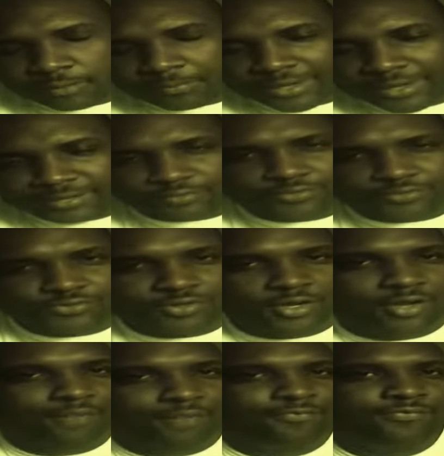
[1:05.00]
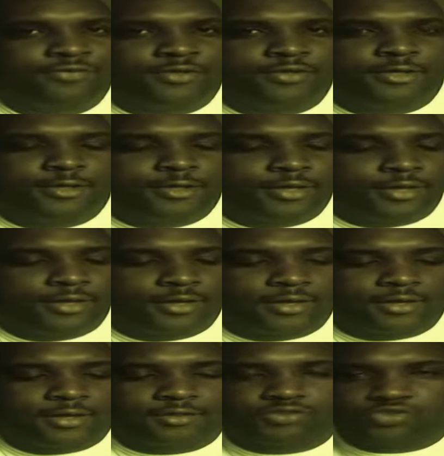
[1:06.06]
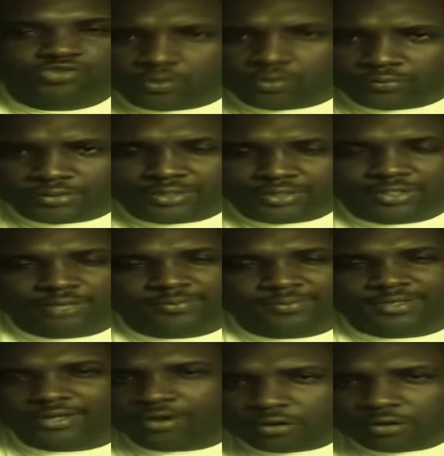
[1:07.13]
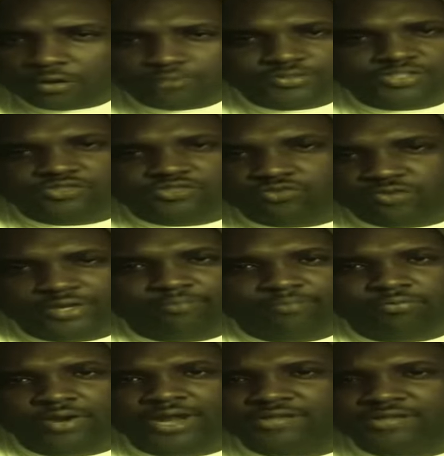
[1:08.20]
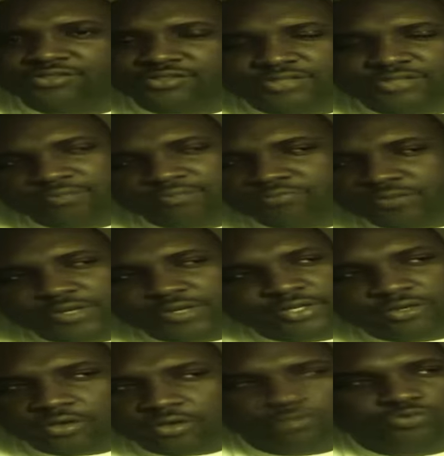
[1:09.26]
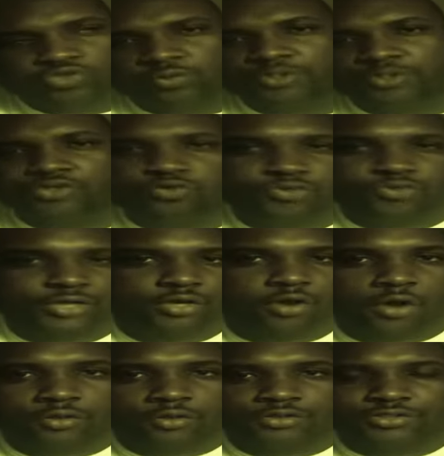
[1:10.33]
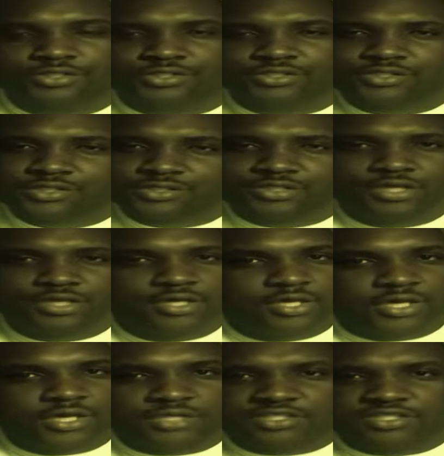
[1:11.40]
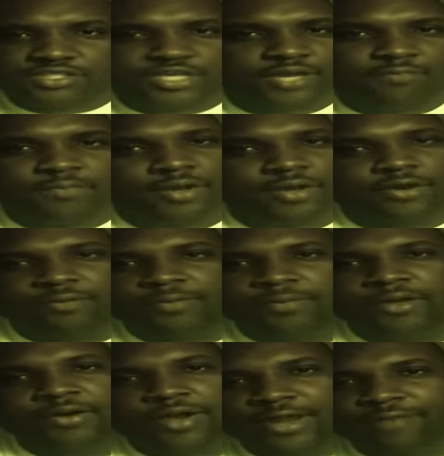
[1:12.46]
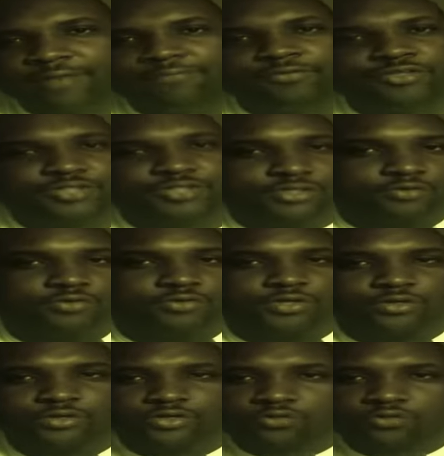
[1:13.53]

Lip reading: Microsoft, Sony. I mean, all these great brands. They bring in so much new technology. It's just getting better and better every single year.